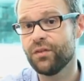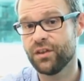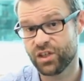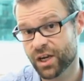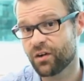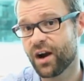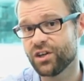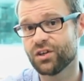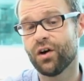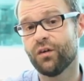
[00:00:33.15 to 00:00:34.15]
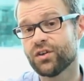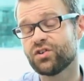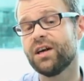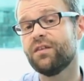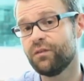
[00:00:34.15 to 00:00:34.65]
the generation of
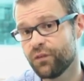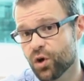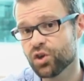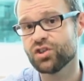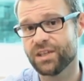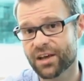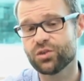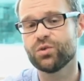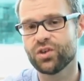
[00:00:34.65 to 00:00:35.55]
Australia's first national